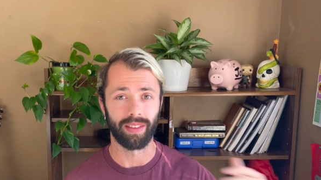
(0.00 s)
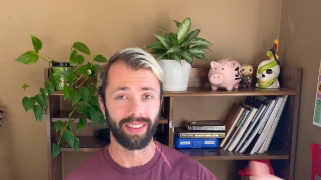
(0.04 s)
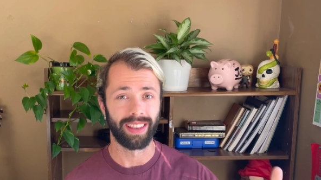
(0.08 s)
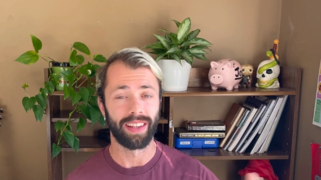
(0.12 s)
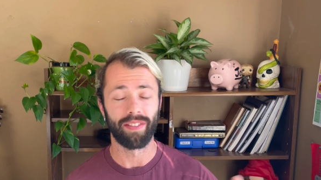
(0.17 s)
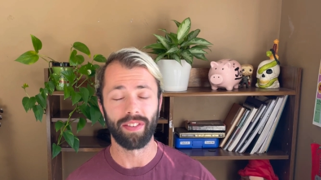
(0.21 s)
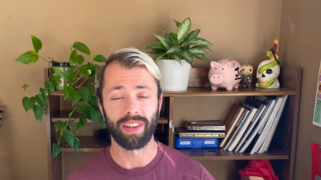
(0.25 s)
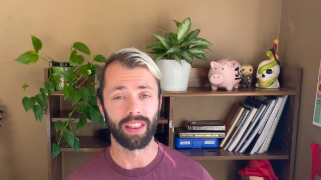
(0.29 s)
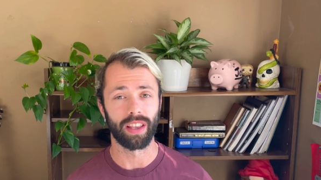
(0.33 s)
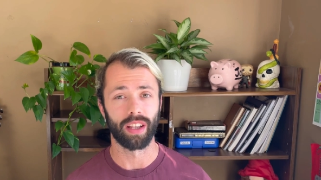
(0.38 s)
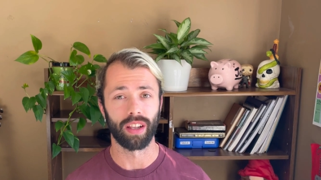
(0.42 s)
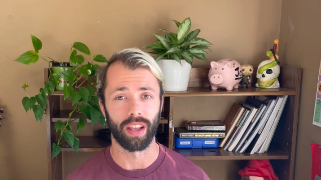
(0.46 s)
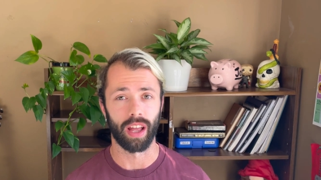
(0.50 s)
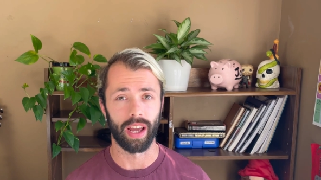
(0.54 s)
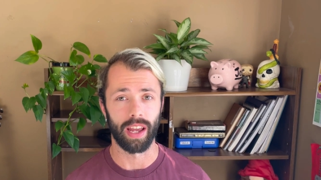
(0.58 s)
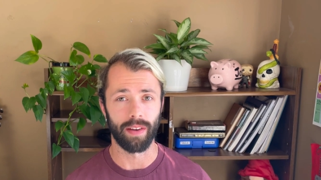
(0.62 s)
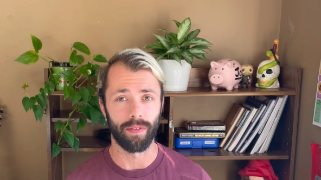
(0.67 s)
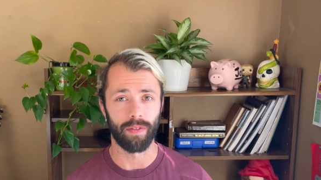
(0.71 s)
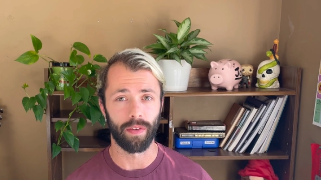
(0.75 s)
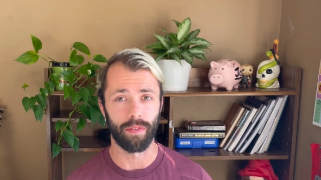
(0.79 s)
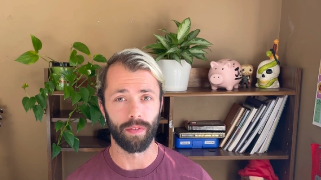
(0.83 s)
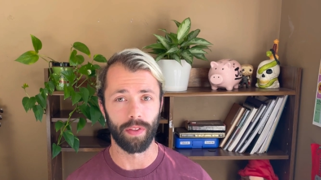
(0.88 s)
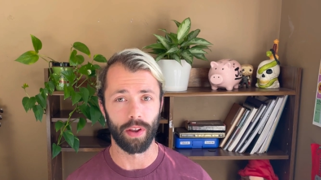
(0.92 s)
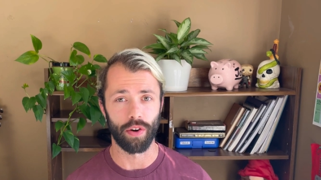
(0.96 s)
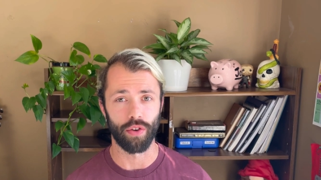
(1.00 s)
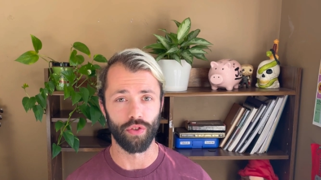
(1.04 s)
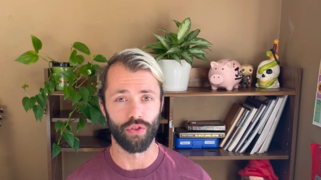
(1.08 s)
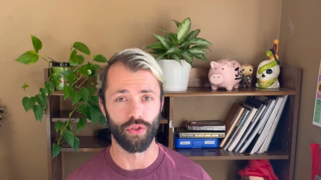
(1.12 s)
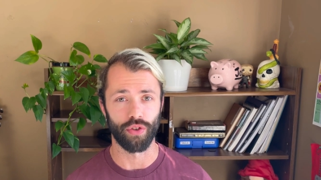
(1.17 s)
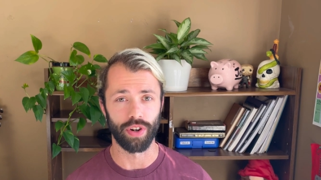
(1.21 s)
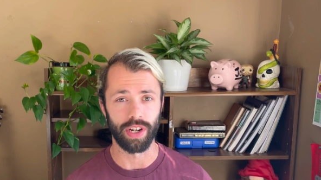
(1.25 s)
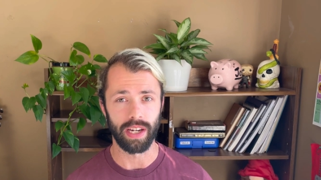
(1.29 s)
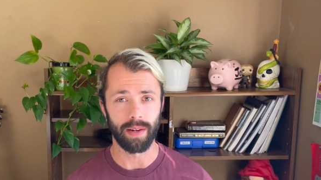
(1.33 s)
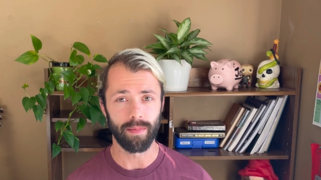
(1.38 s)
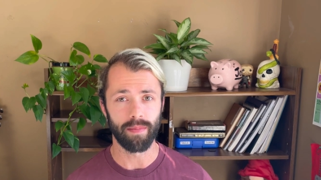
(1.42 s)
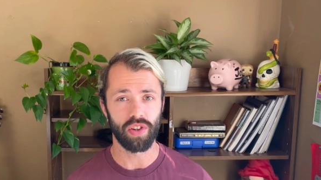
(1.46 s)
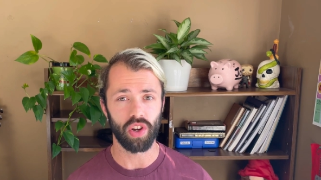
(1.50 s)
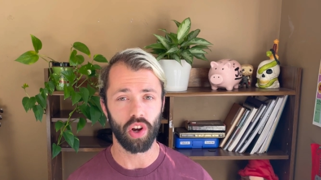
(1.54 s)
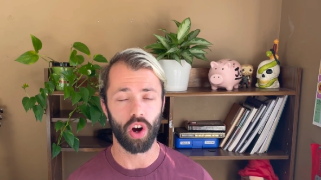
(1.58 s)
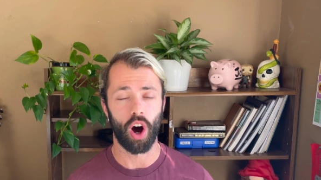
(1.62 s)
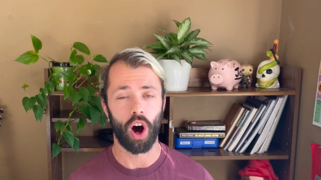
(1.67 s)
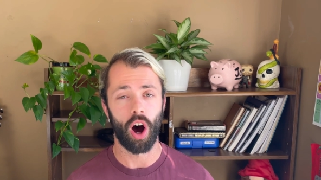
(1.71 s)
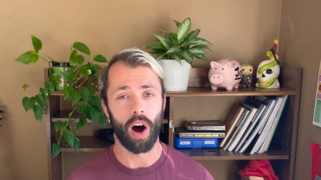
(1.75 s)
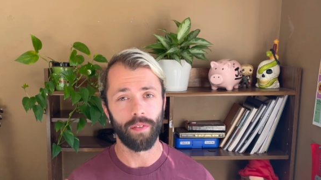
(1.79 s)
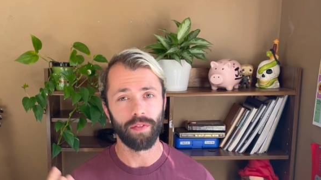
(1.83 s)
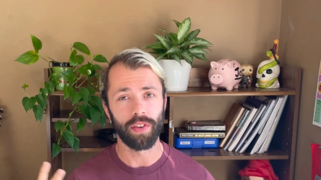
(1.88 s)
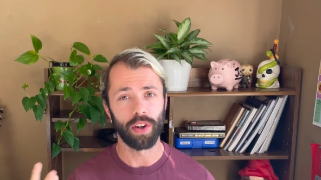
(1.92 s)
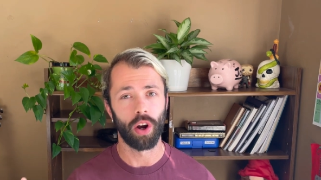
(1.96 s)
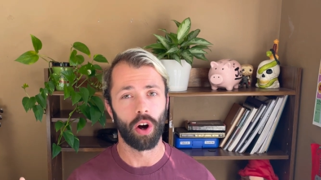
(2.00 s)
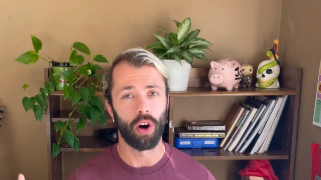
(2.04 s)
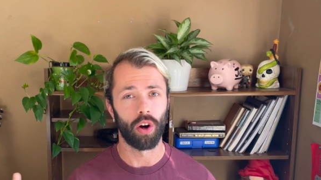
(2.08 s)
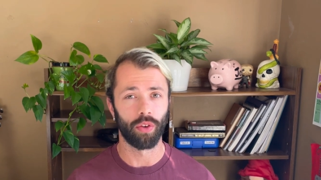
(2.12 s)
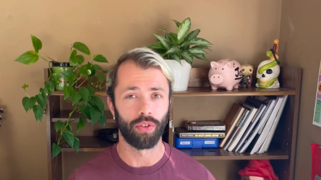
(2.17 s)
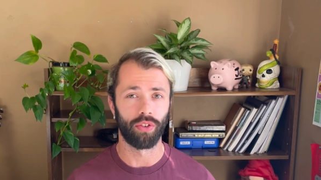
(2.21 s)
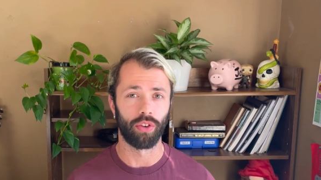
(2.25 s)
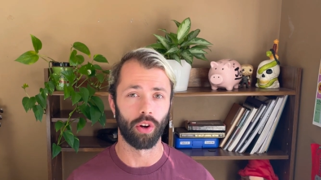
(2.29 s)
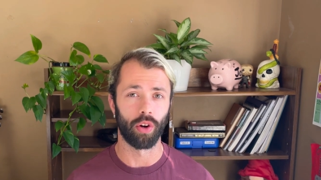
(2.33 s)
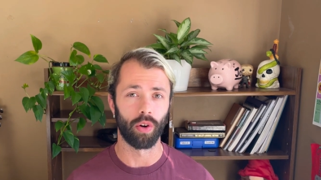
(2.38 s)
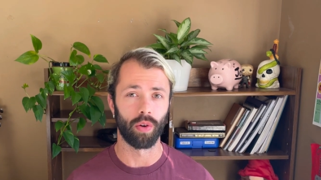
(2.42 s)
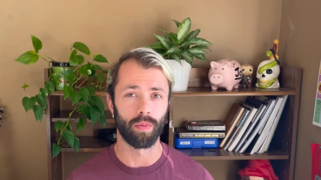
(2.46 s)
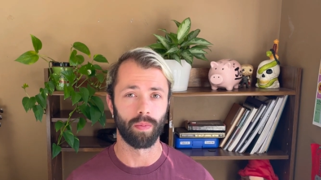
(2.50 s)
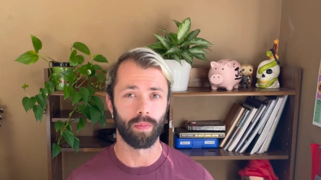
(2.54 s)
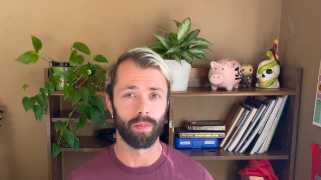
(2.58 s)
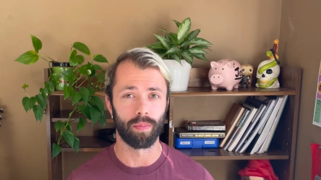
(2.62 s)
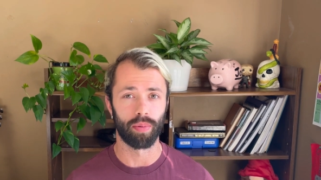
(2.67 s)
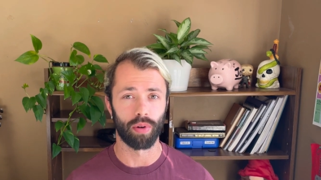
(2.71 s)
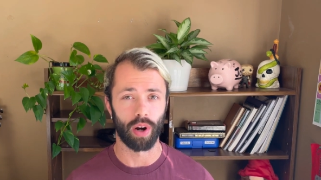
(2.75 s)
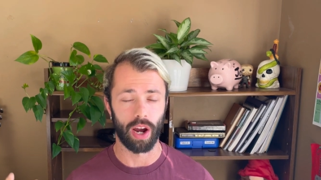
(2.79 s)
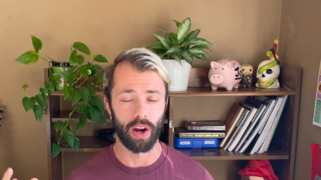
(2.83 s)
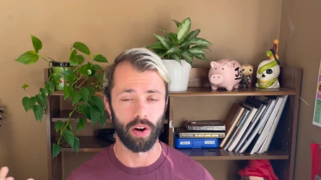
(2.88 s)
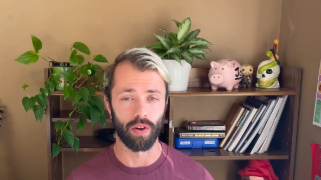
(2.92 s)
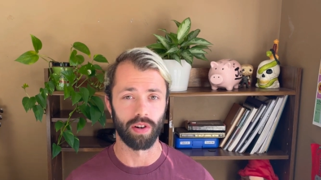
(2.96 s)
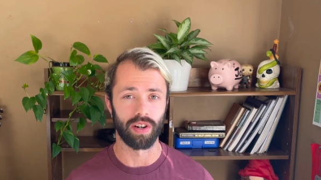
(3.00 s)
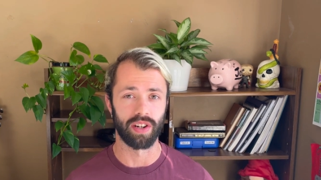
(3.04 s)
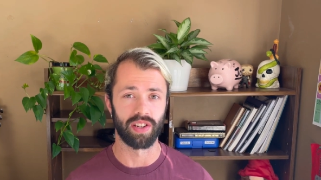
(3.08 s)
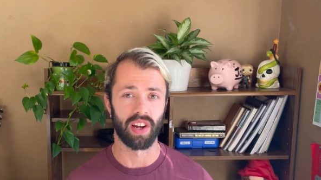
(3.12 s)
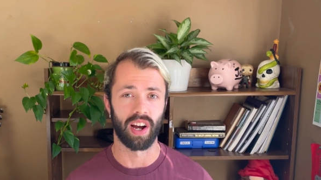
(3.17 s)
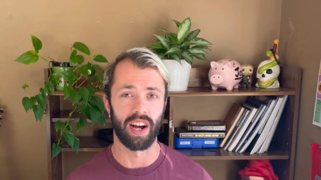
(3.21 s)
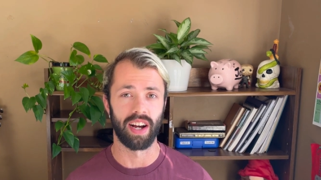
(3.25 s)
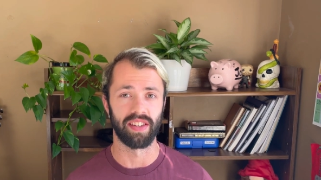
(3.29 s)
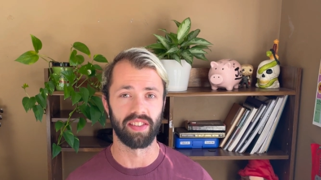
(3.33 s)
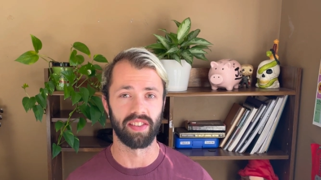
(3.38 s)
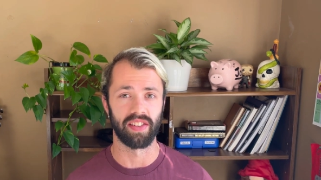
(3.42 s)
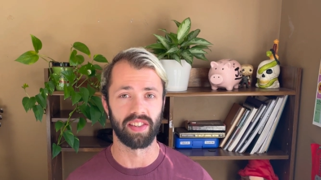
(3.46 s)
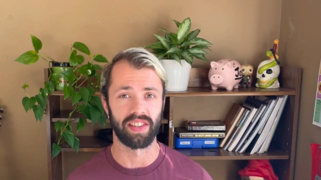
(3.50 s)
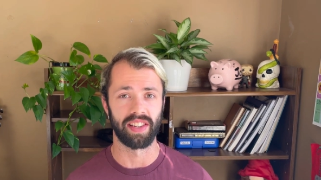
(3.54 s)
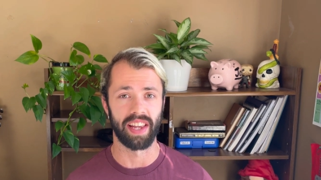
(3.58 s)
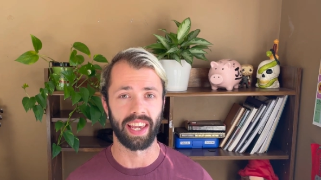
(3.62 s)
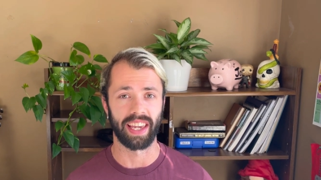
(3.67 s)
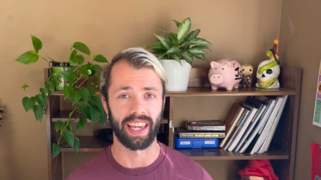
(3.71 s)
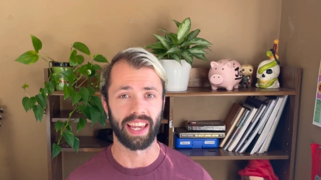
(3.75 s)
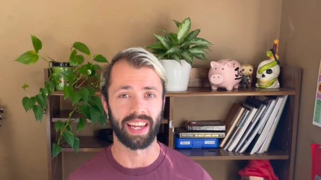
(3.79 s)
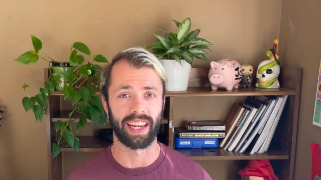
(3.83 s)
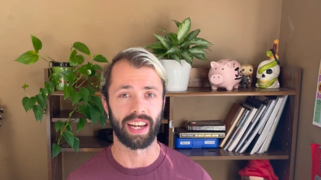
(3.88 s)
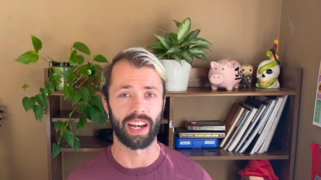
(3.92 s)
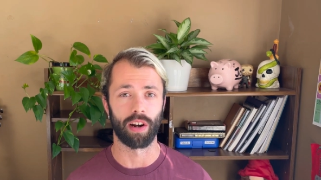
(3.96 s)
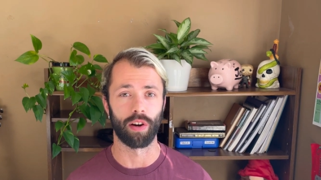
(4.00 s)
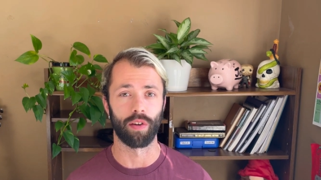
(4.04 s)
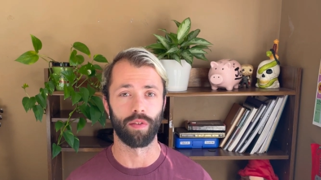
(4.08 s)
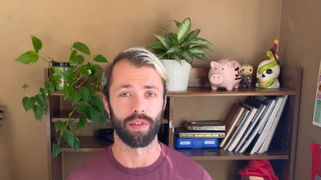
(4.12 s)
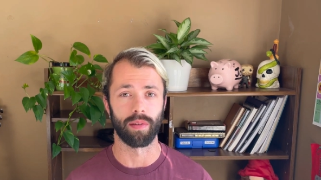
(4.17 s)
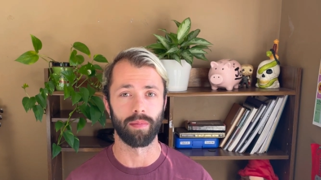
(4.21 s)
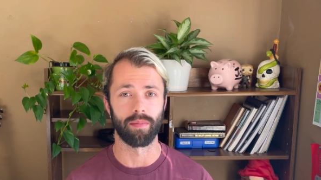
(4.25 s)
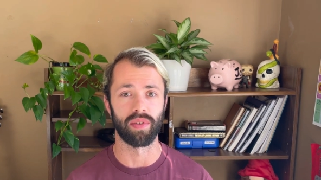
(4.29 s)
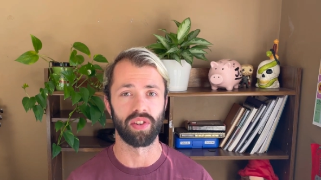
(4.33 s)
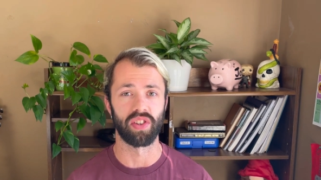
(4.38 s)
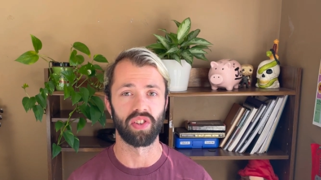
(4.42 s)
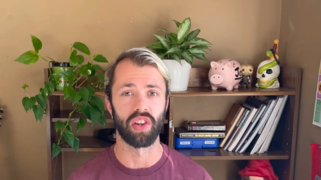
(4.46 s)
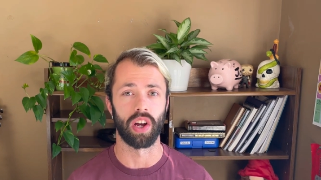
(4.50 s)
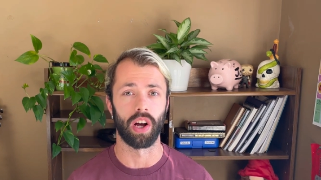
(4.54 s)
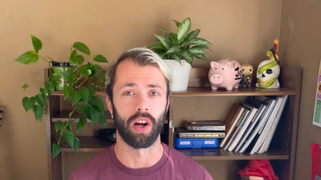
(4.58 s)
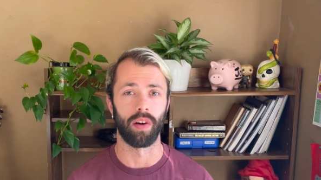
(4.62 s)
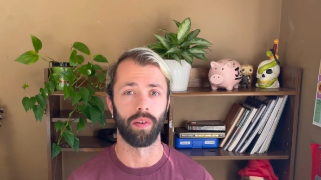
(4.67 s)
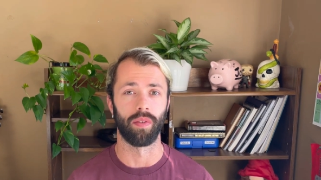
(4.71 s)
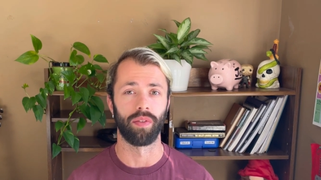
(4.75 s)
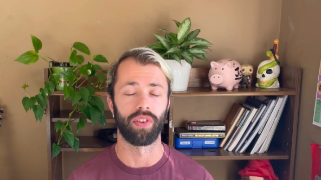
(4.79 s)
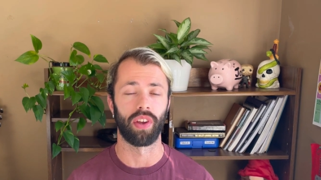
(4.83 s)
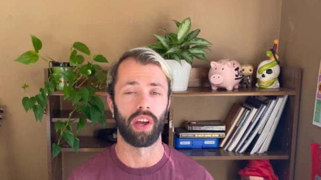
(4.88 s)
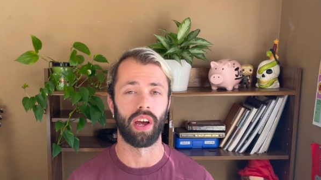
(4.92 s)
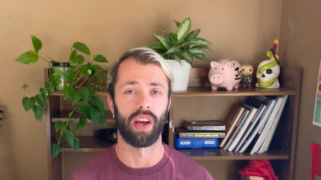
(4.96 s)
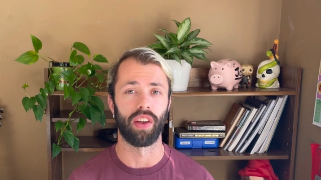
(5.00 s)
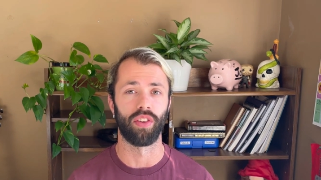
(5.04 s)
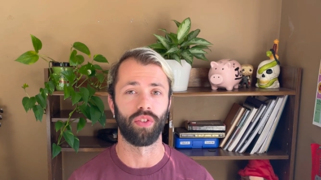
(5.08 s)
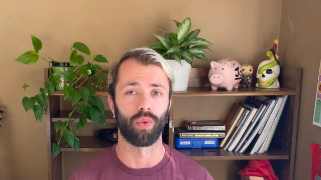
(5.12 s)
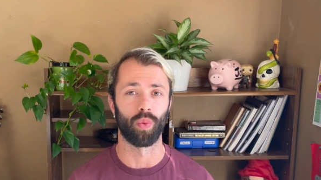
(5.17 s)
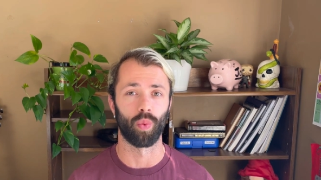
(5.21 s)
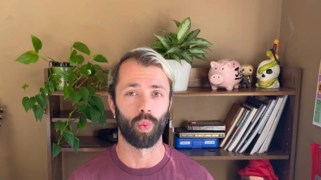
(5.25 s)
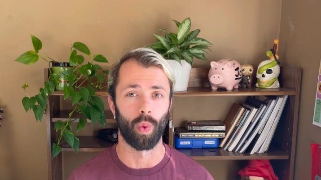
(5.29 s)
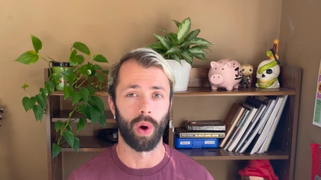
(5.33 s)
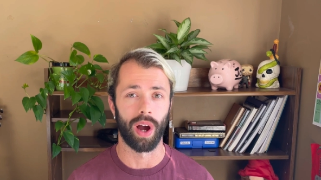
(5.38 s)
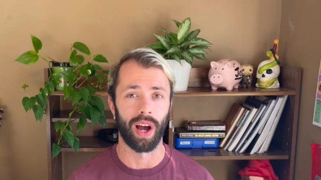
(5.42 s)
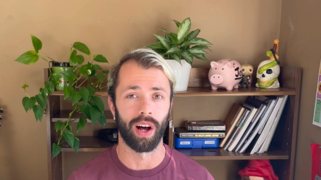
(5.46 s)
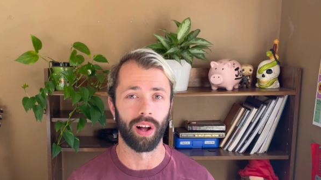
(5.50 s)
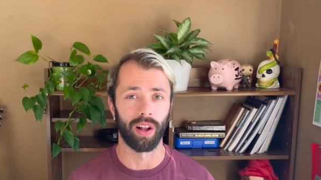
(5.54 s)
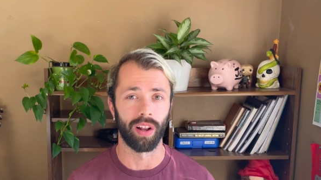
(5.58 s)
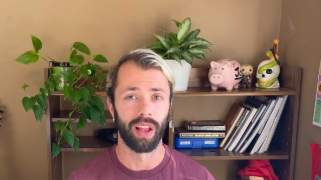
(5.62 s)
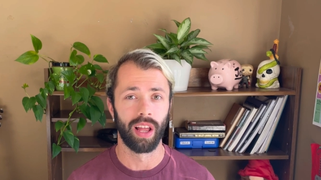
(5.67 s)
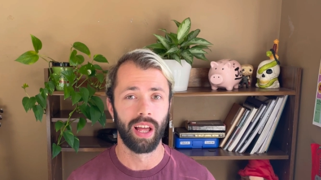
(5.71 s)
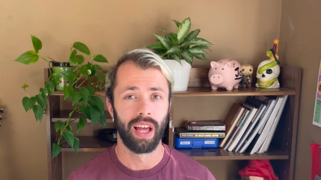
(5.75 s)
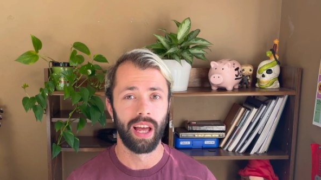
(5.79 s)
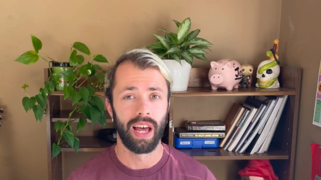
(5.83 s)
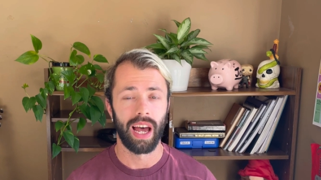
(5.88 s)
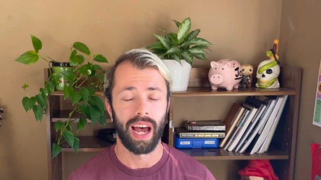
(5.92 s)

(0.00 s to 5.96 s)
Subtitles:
living the life of their dreams often also prioritizes taking care of themselves as well.